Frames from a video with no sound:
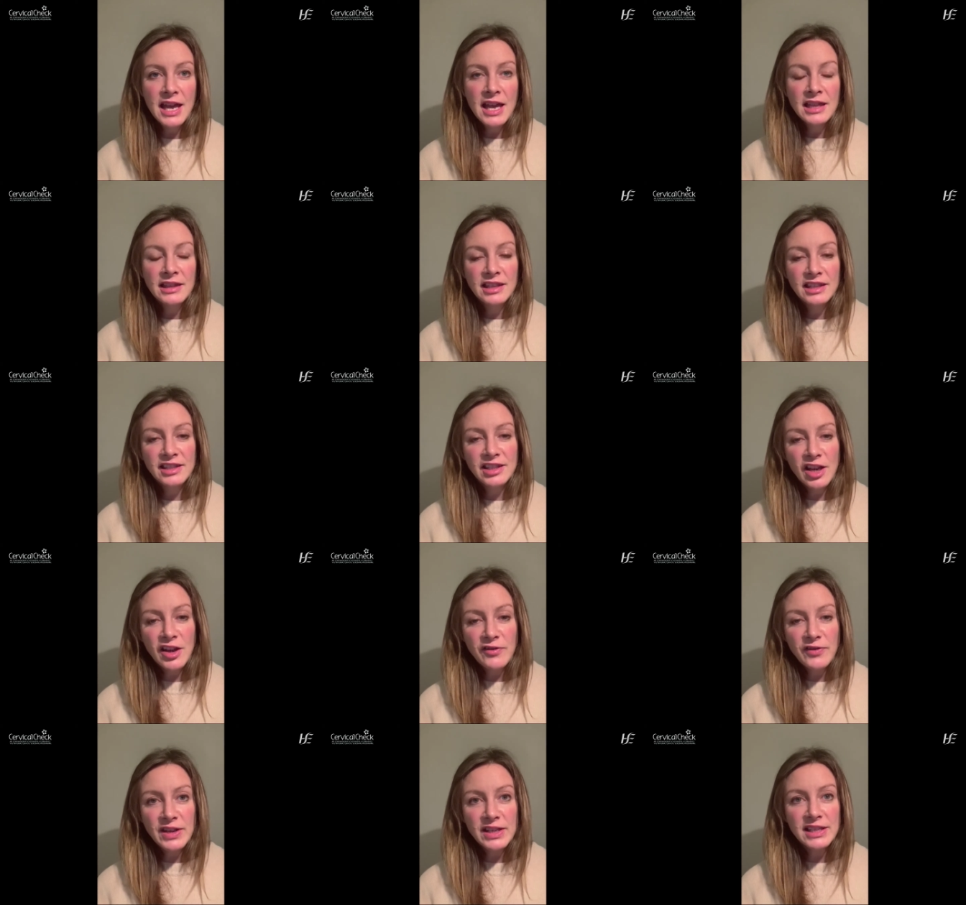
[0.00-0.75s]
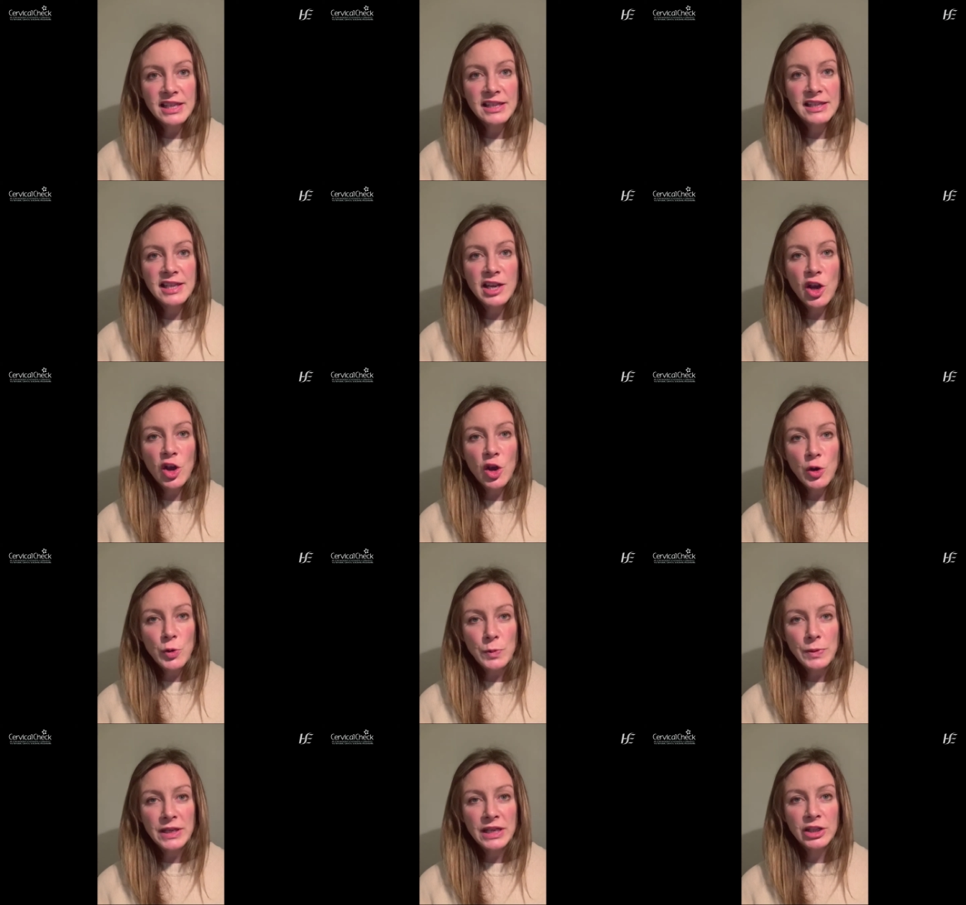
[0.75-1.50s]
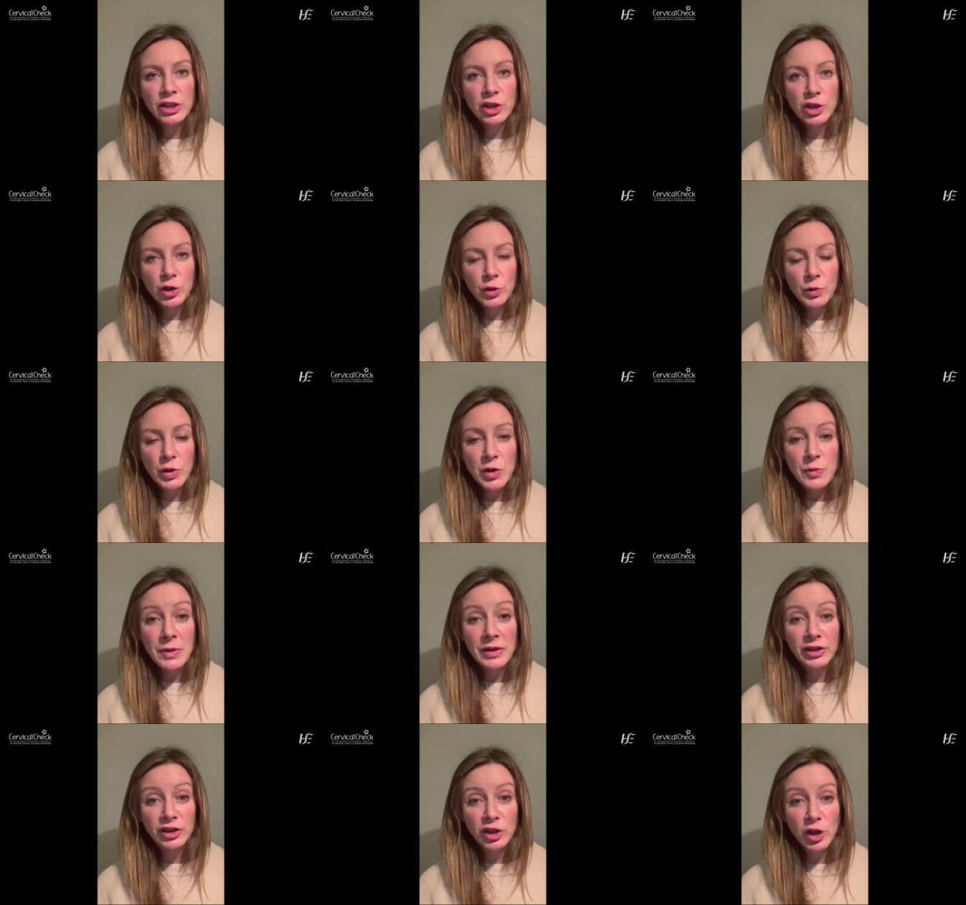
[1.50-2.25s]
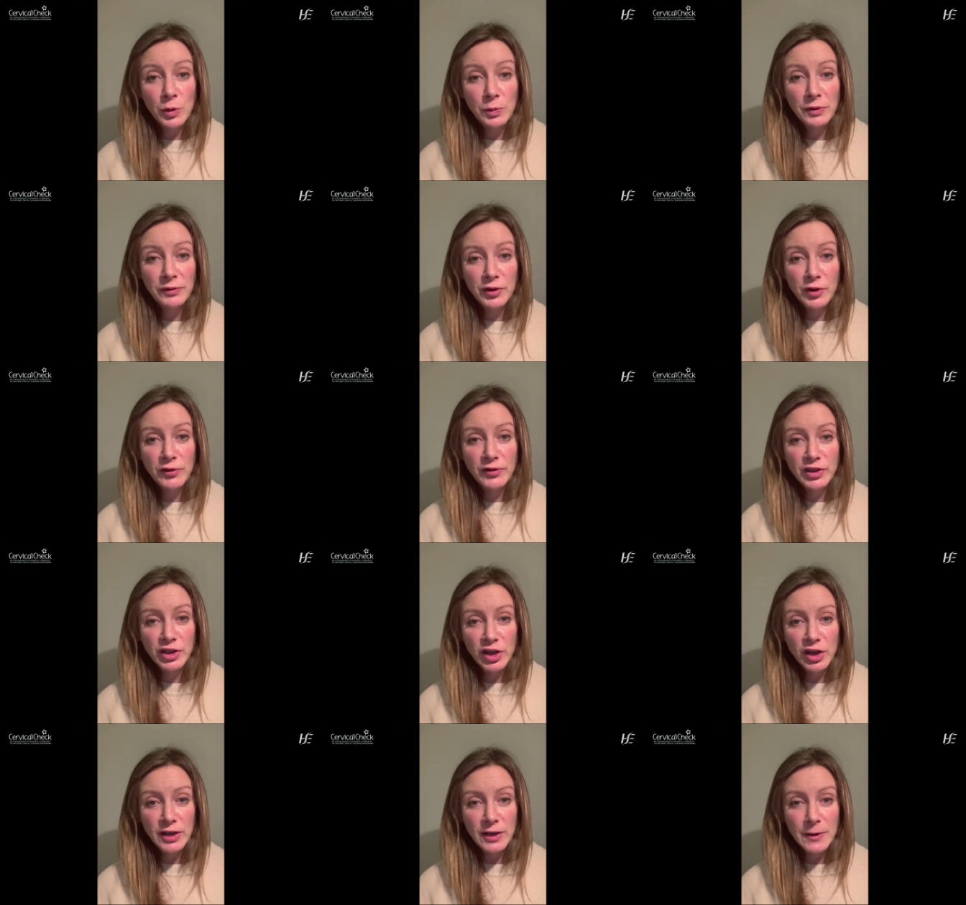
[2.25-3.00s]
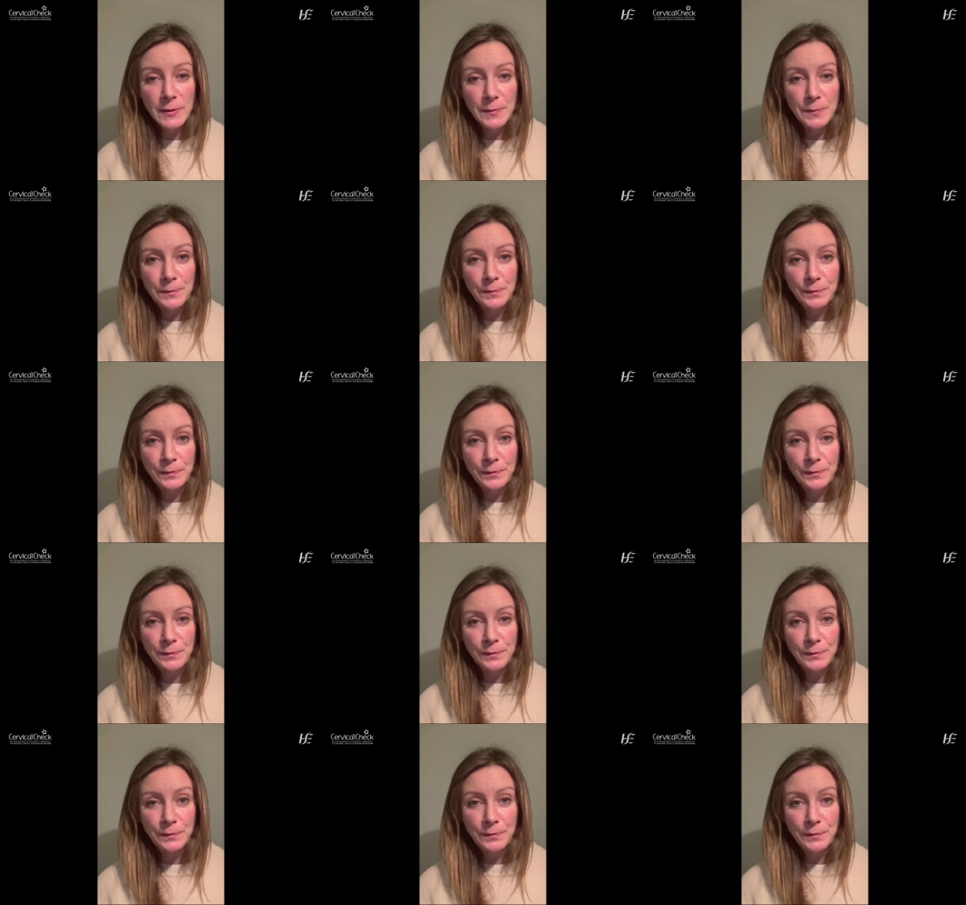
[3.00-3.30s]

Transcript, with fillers: The cervix is the opening to your womb at the top of your vagina.